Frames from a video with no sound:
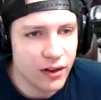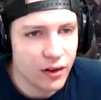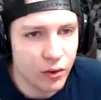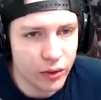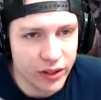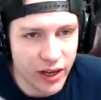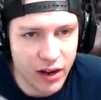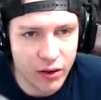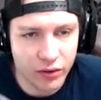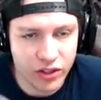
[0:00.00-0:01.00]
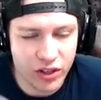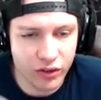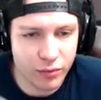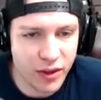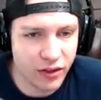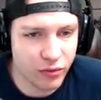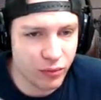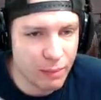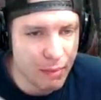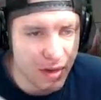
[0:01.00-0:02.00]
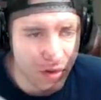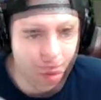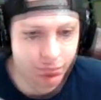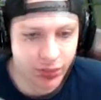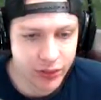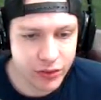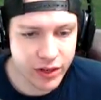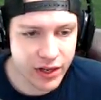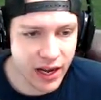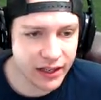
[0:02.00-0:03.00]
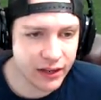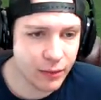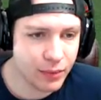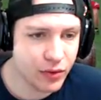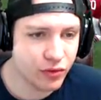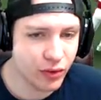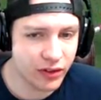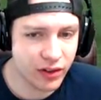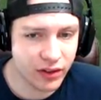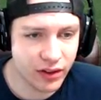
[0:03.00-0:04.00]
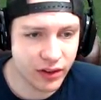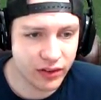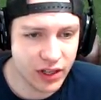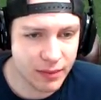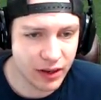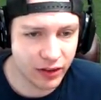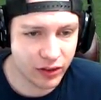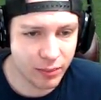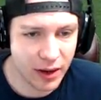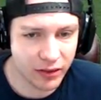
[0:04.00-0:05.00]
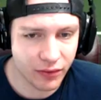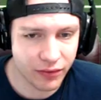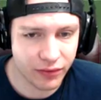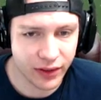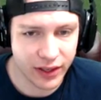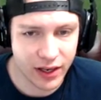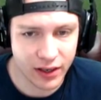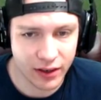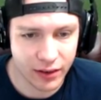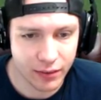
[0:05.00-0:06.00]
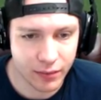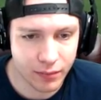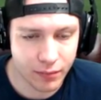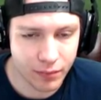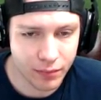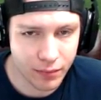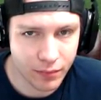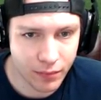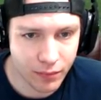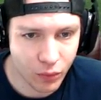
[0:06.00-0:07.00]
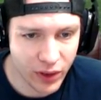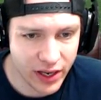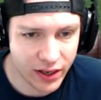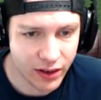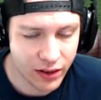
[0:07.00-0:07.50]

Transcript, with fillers: Holy cow. Geno Smith is ripping me a new one. You cannot give up huge runs to this team and expect to freaking win.